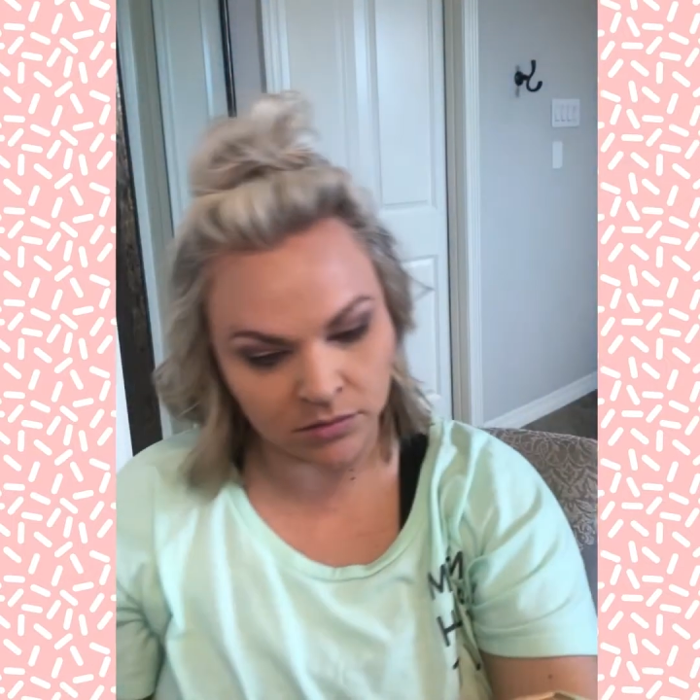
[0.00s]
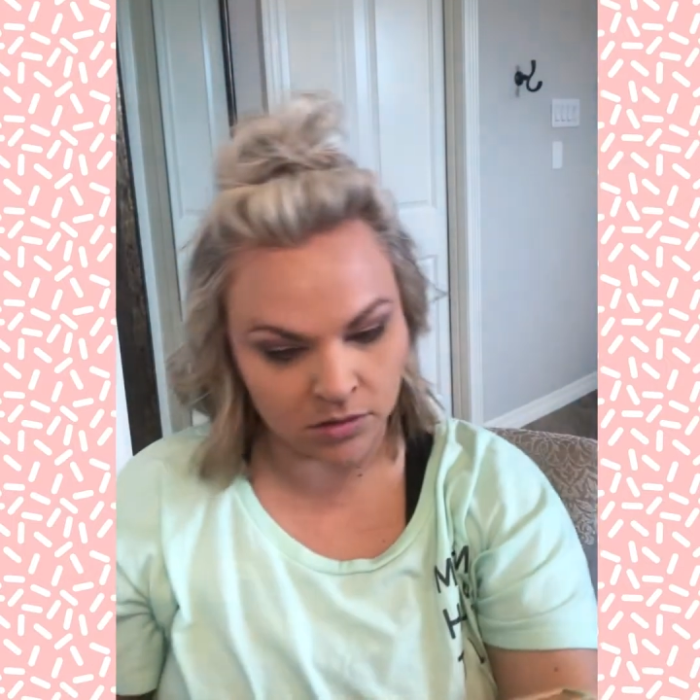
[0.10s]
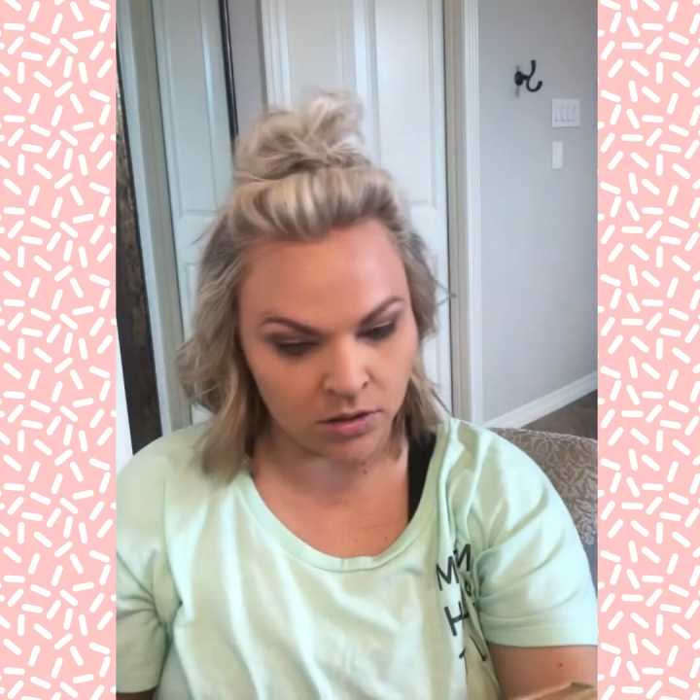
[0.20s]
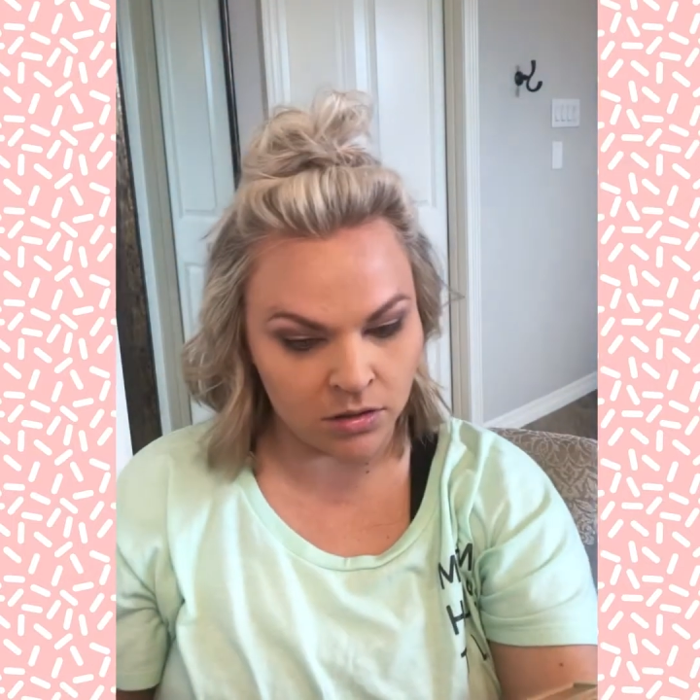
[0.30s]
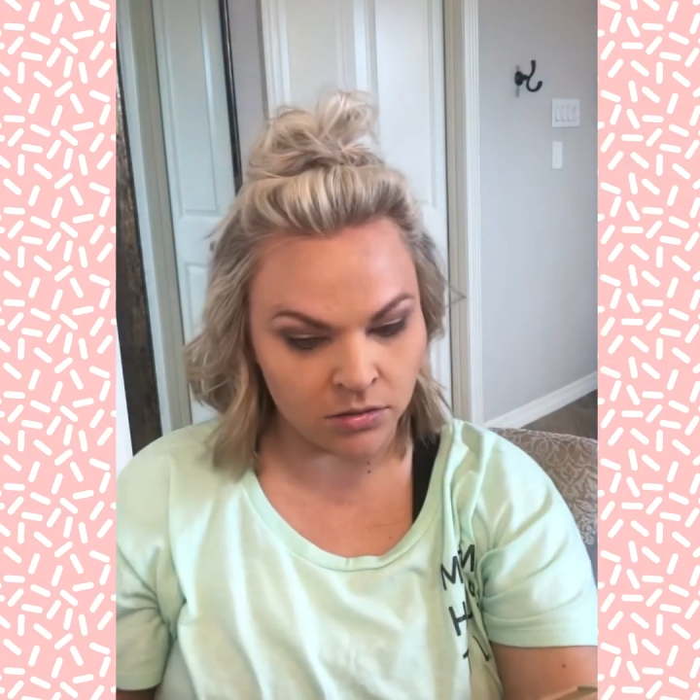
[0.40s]

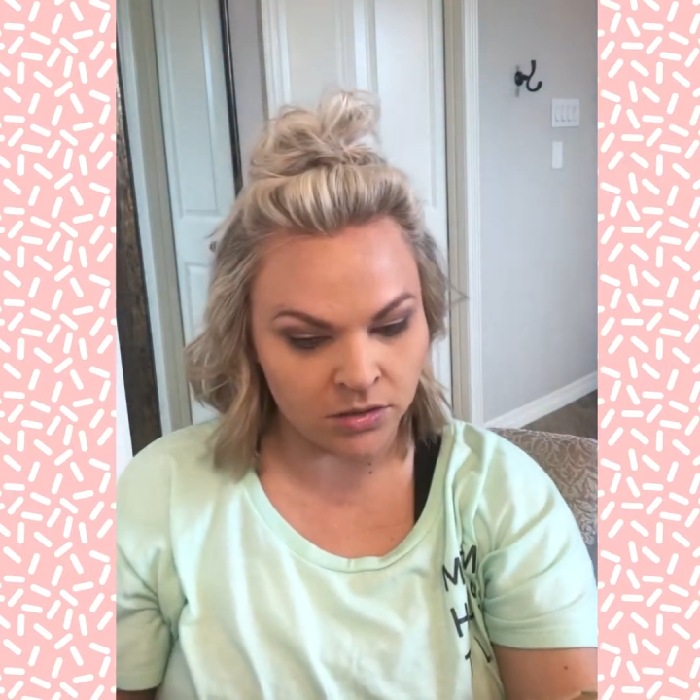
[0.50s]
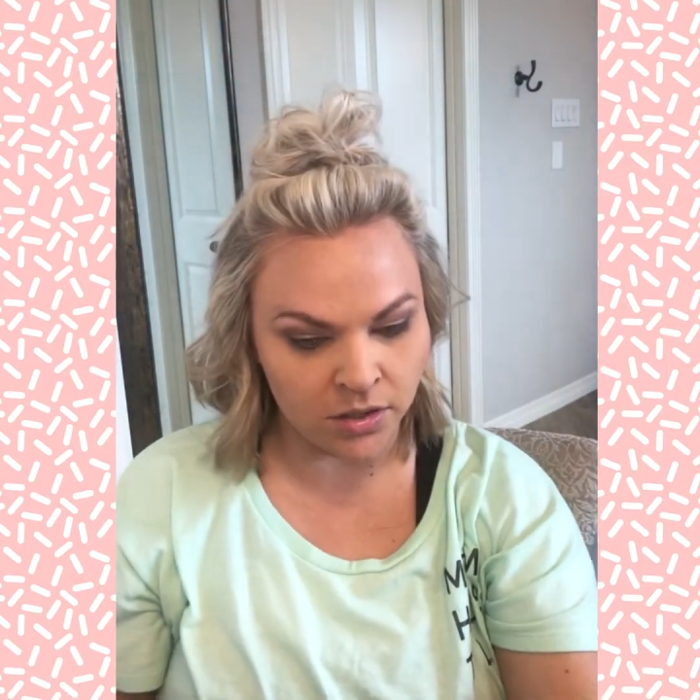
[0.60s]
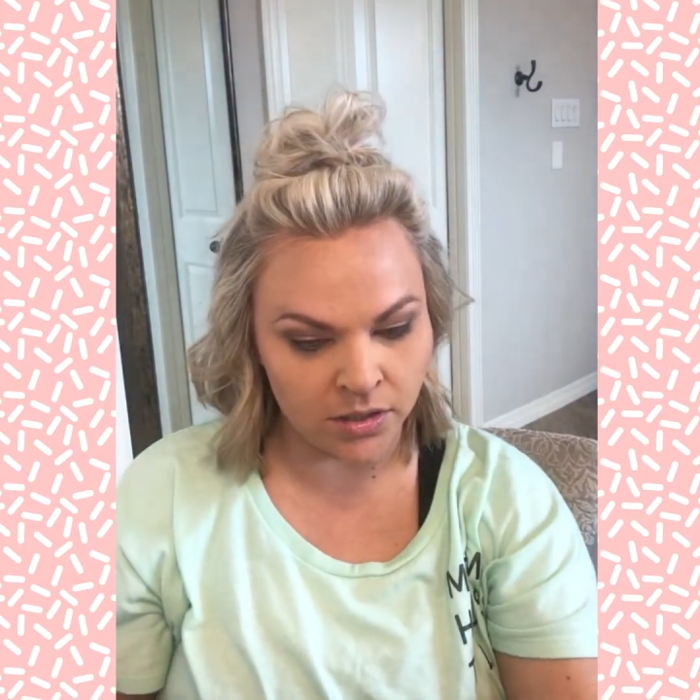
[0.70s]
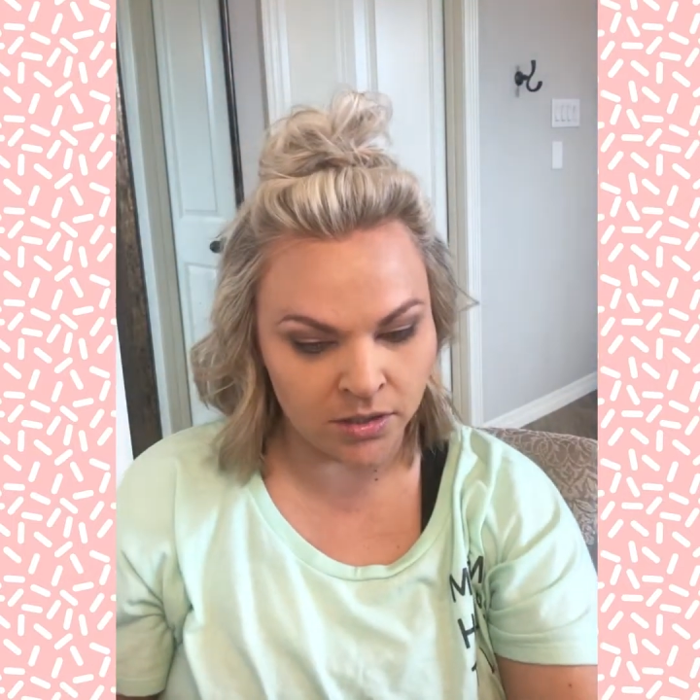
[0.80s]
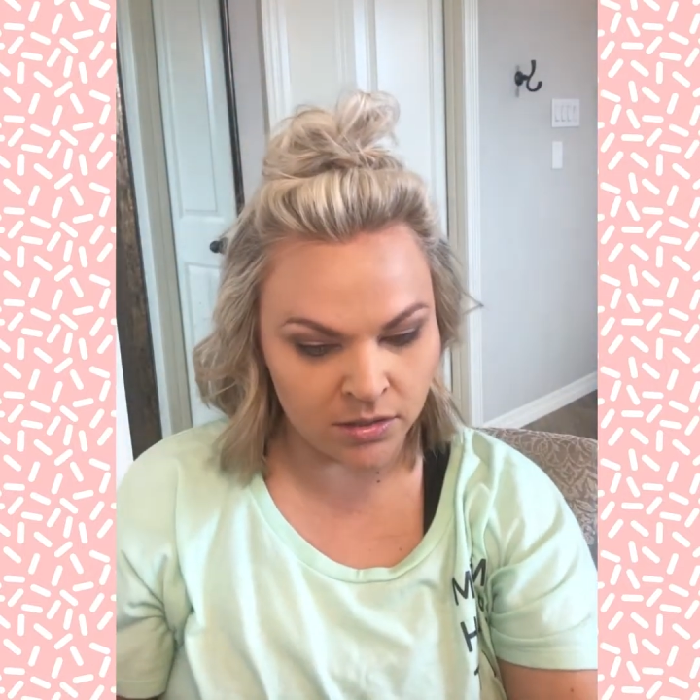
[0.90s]
called